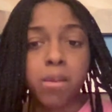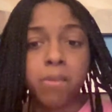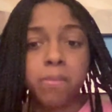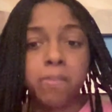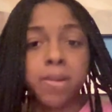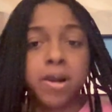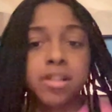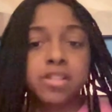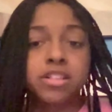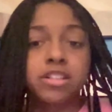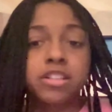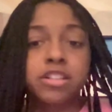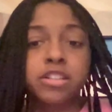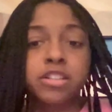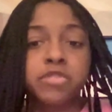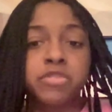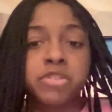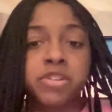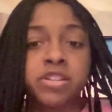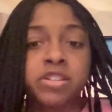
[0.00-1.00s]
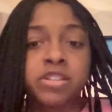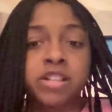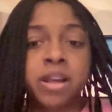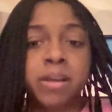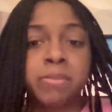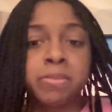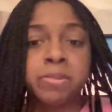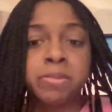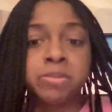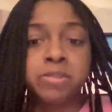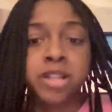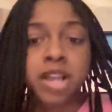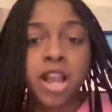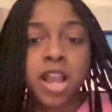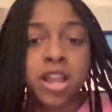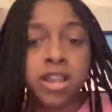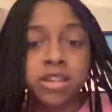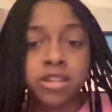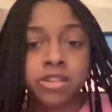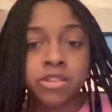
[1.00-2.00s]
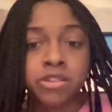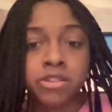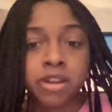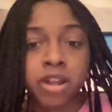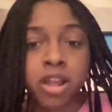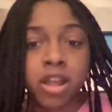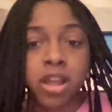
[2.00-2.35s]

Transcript: My sister, for example, Taylor,